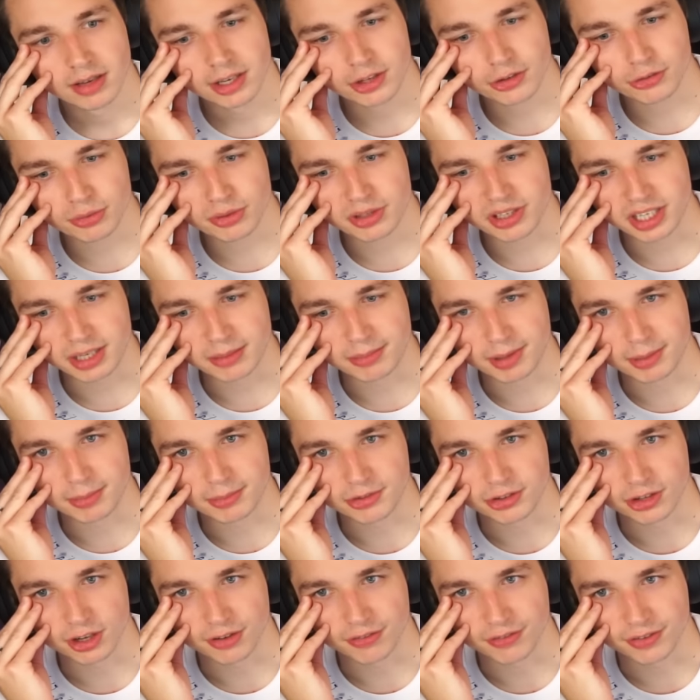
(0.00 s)
He's redeemed
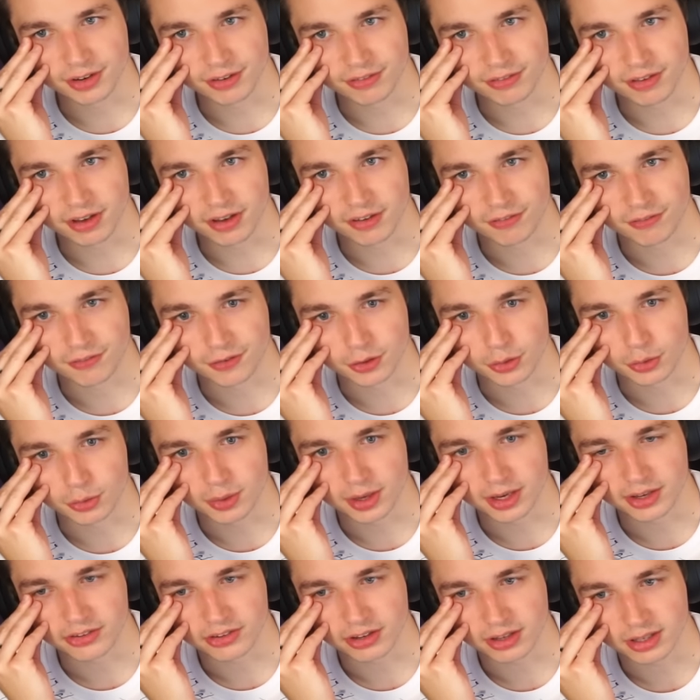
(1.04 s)
himself in a few
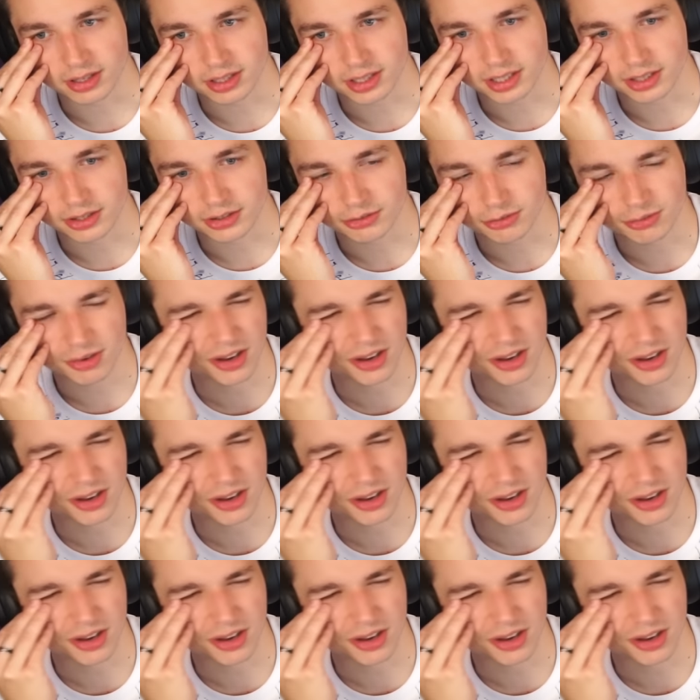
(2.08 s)
ways, at least.